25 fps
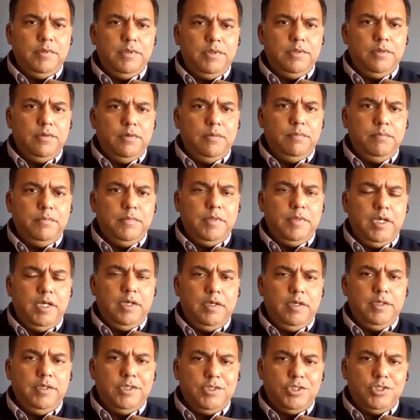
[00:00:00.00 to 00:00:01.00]
you know,
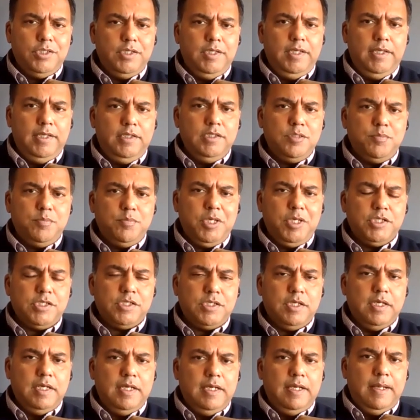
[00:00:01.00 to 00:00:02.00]
uh, digital health
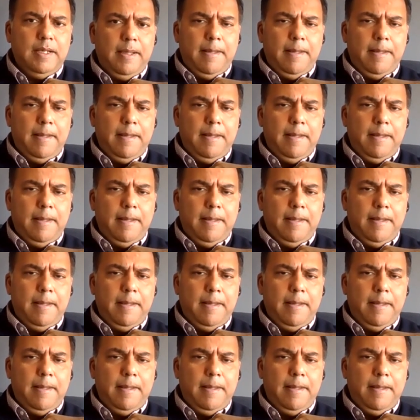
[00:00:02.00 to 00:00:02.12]
space.